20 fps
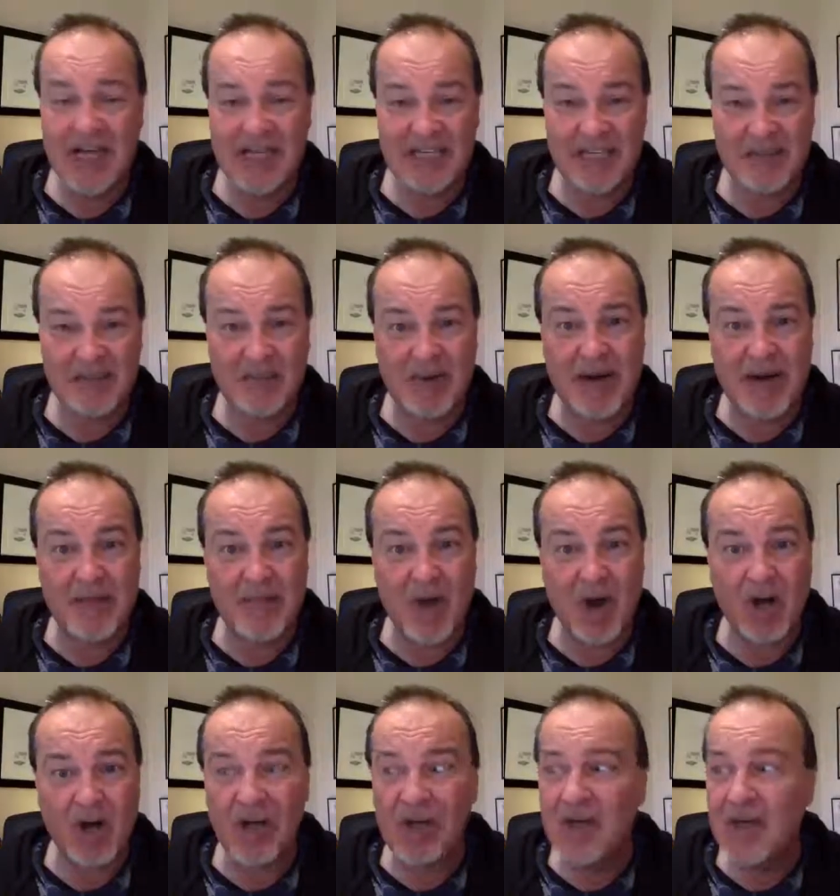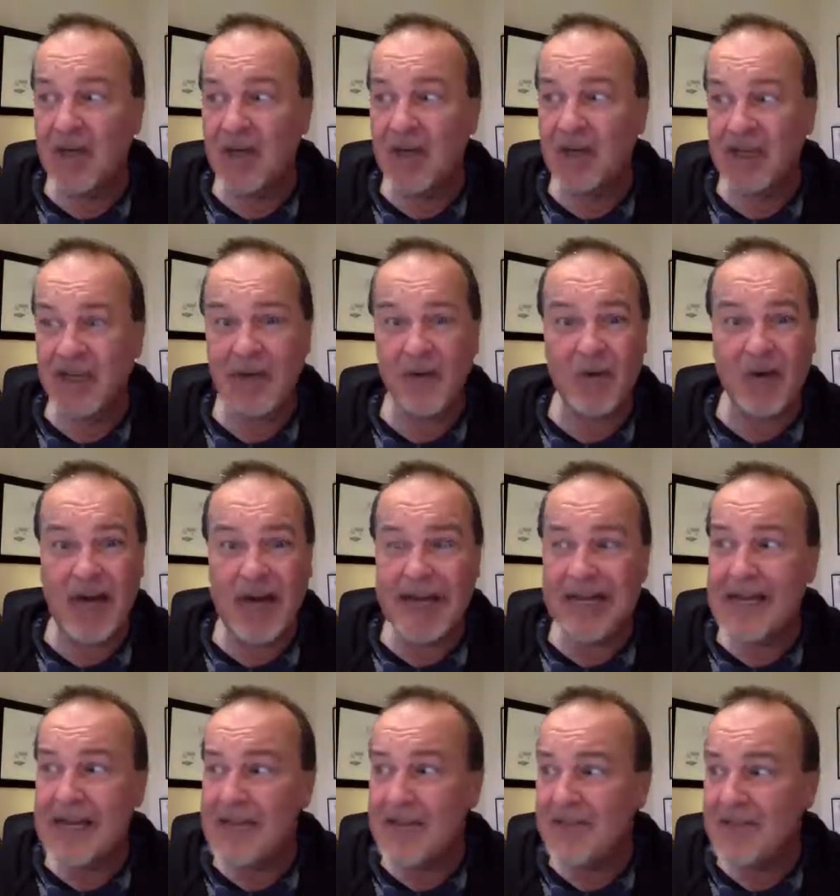at Springmartin, near where I
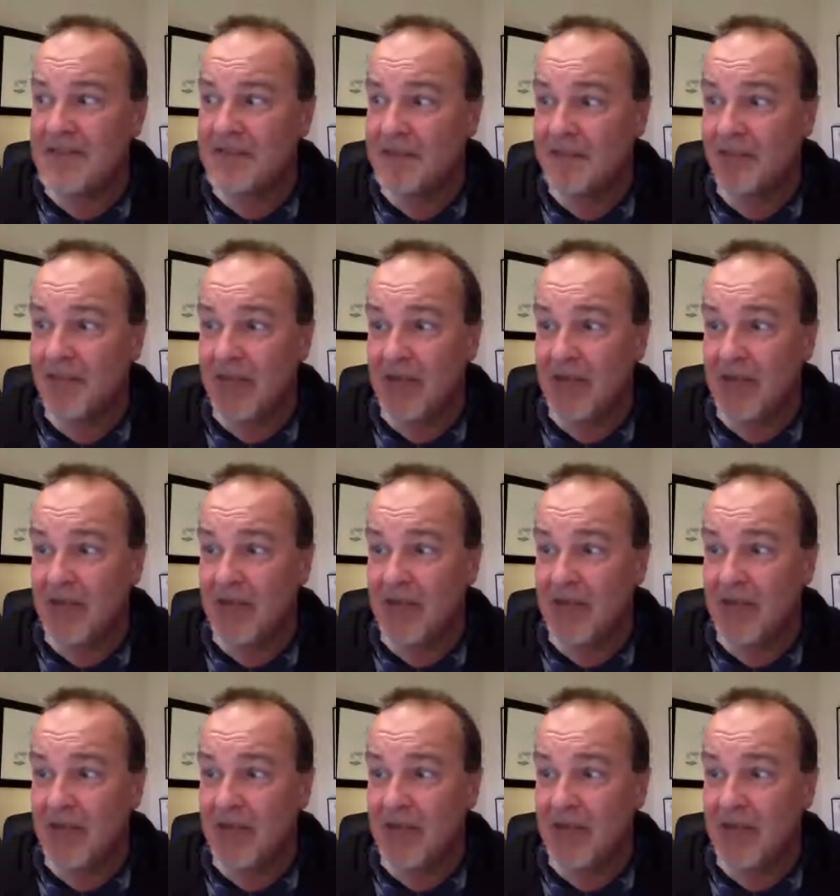lived,